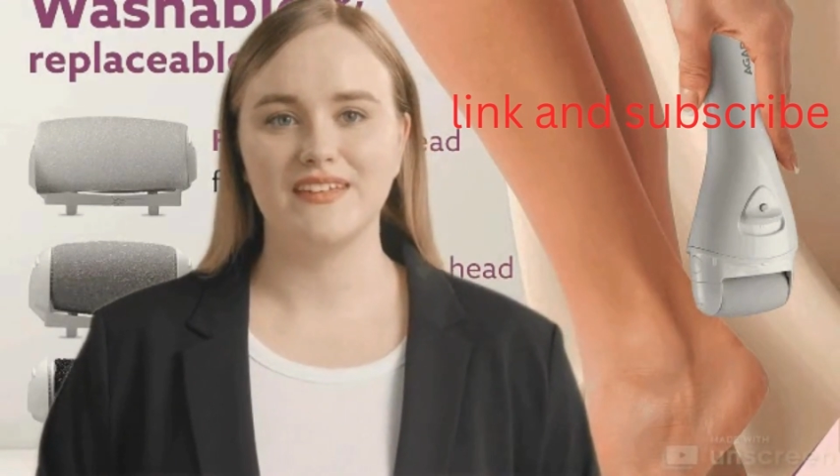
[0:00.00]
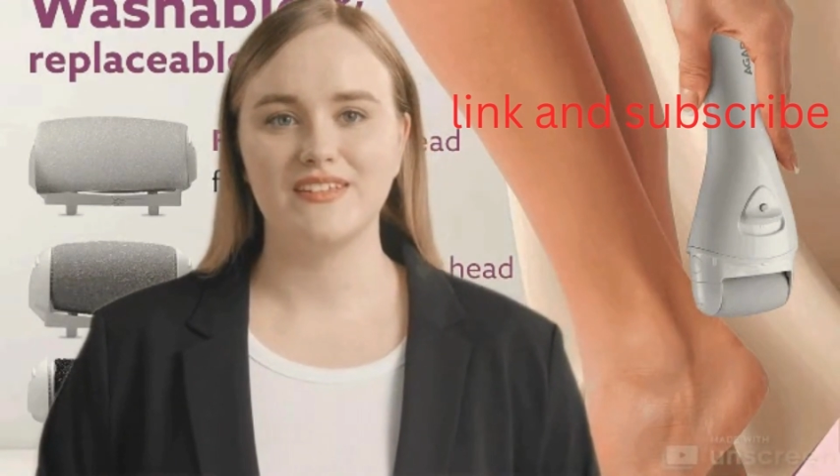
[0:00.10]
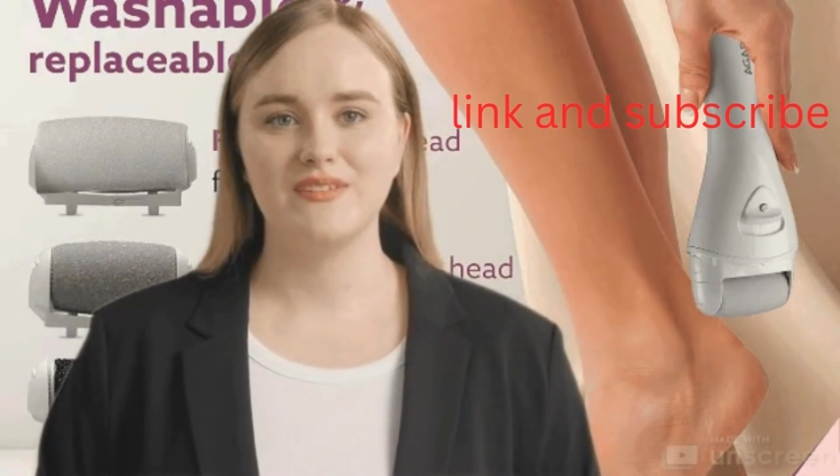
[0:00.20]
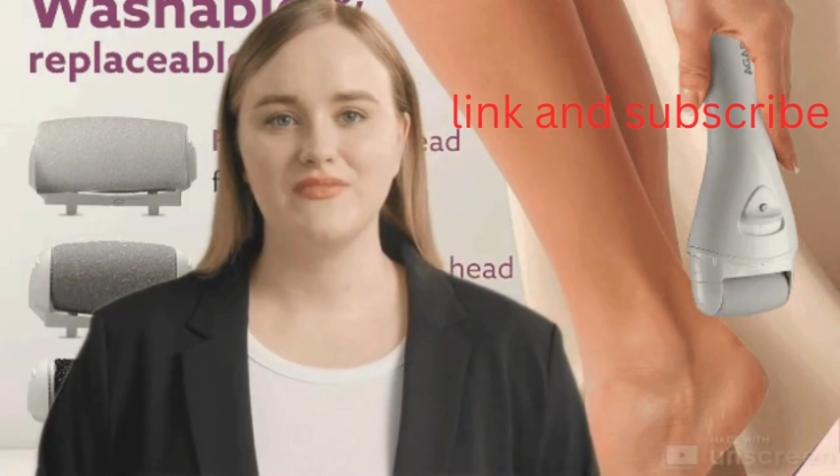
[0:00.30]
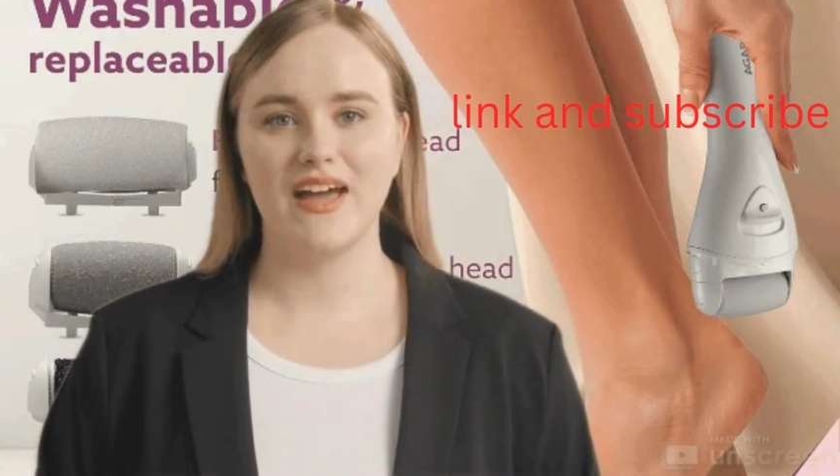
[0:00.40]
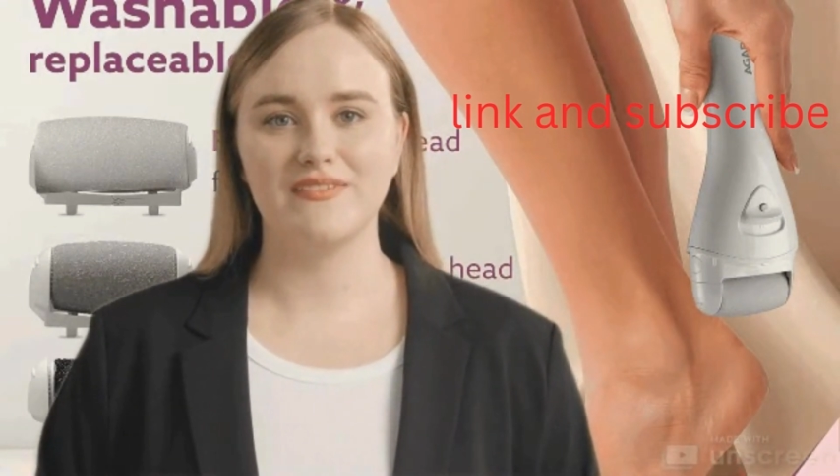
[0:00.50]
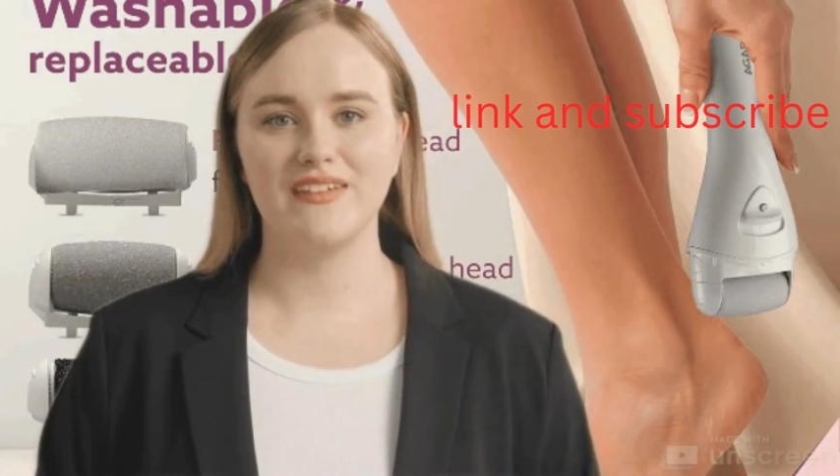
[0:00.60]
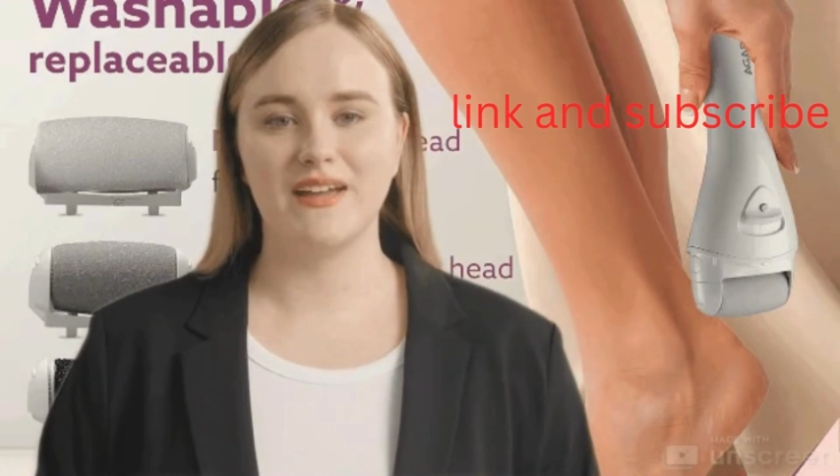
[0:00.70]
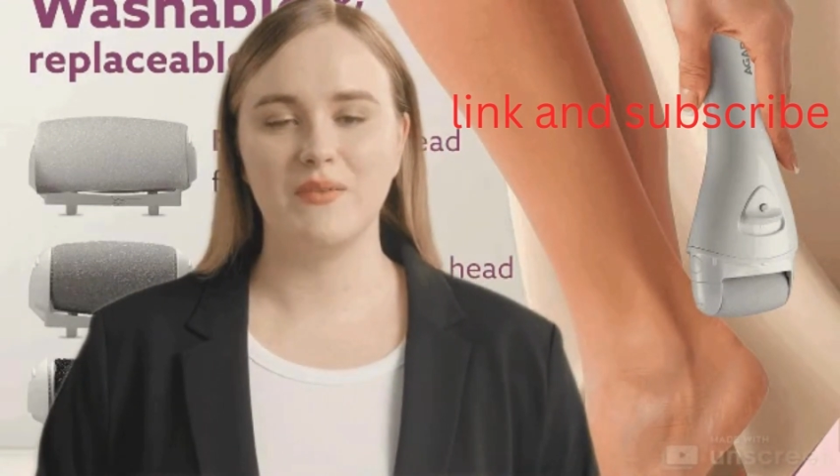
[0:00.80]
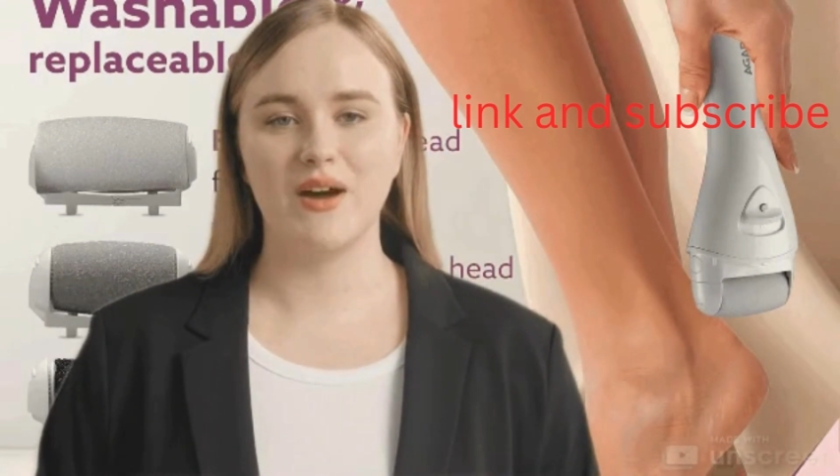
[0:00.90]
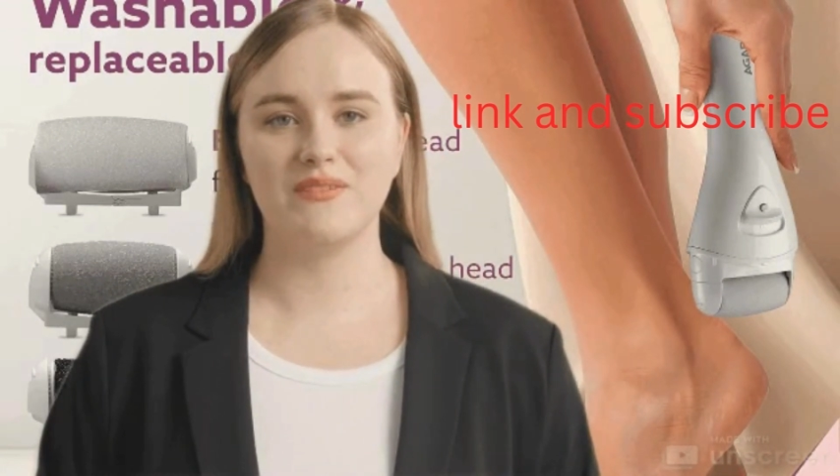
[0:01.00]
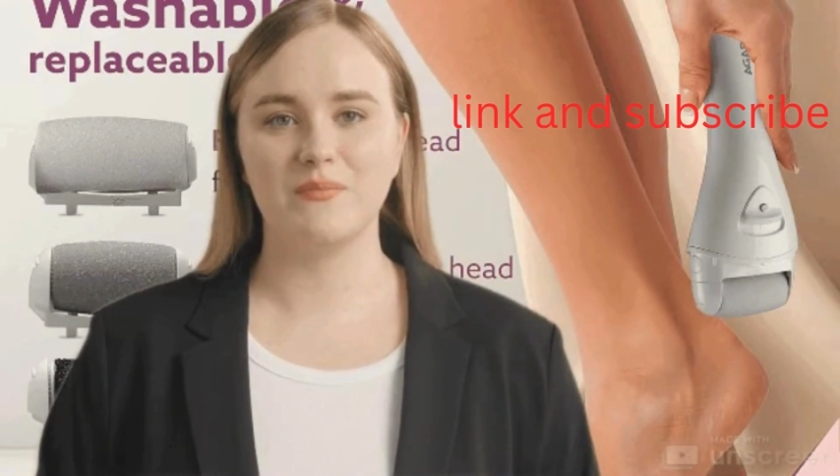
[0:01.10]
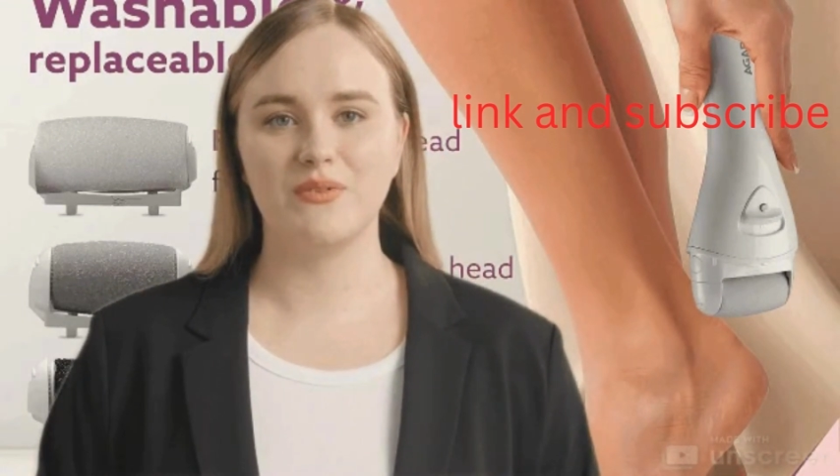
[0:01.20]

gentle yet effective